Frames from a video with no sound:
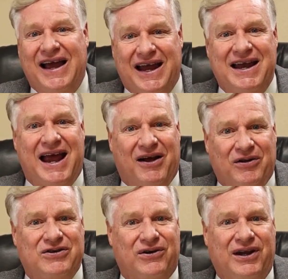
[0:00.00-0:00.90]
an
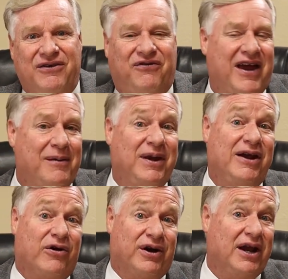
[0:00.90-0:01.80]
elderly
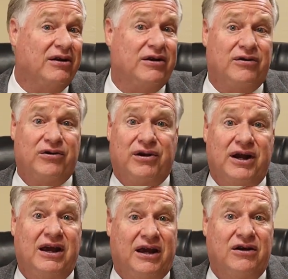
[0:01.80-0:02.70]
family or an
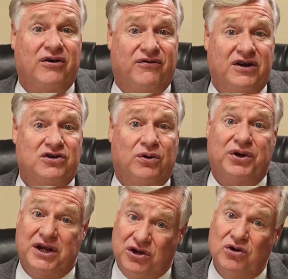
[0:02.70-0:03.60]
elderly individual
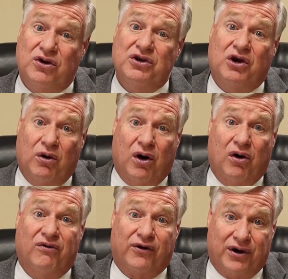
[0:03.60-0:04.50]
that you could go
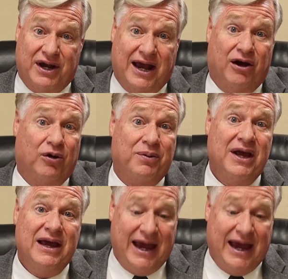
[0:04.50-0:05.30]
over and help